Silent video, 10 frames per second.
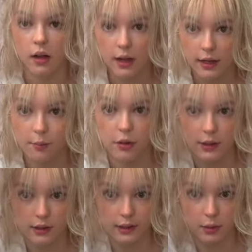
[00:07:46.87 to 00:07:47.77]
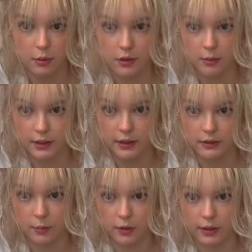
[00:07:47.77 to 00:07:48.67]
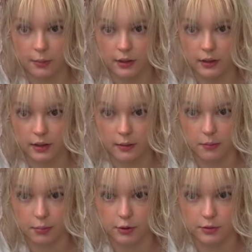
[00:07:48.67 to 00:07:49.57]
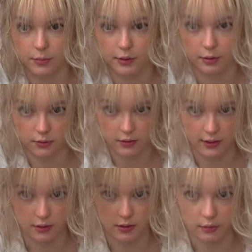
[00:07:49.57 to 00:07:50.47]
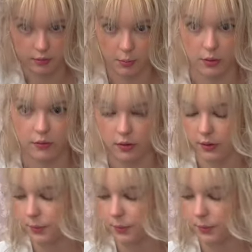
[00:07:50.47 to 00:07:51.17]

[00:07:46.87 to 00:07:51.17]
I put it like up a little bit because I'm worried about it like pushing my roots down, and we want volume.